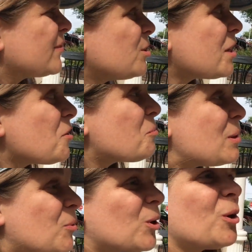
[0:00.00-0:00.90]
There's other
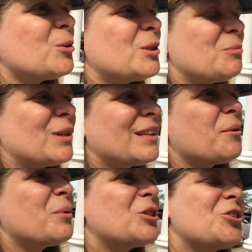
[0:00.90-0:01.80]
people close to me
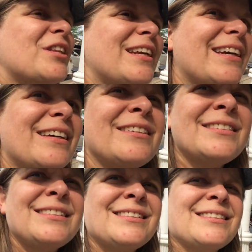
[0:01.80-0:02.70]
that wish that I
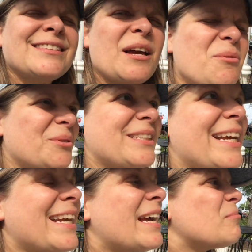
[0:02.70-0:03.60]
won't
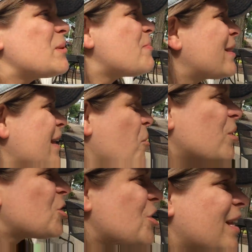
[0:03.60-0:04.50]
say names, but that
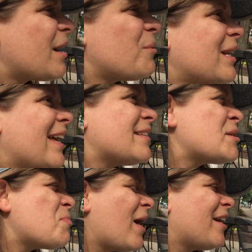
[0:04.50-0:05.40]
wish that I would get
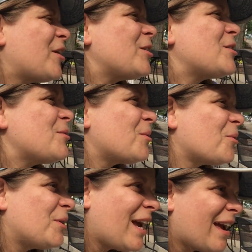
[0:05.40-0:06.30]
inspired to
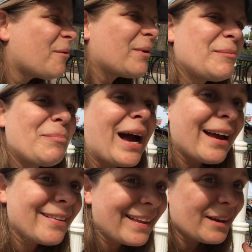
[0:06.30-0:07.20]
create and
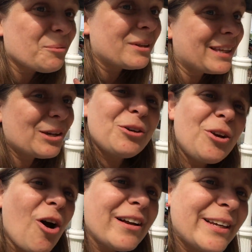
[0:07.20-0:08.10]
buy like really good
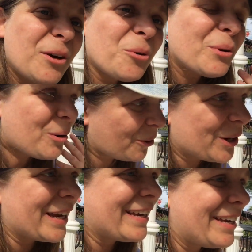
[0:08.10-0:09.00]
audio
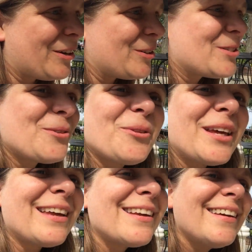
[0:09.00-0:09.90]
recording gear, so
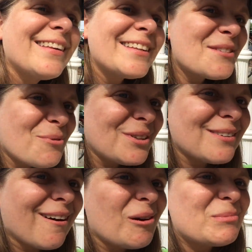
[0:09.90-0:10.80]
that this
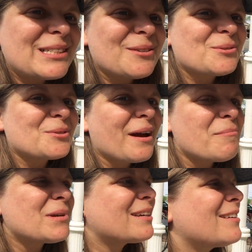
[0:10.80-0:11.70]
wouldn't all be so
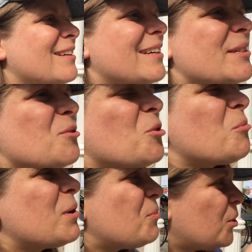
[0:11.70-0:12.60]
scrappy, so
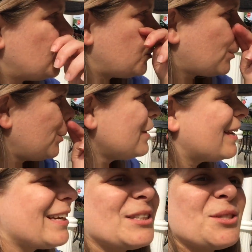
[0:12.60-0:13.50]
that people could
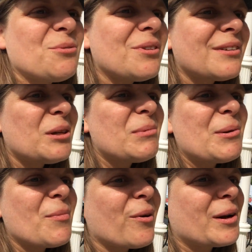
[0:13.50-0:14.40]
get into it a little
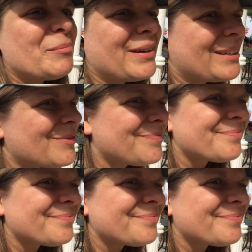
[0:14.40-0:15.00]
bit more. But,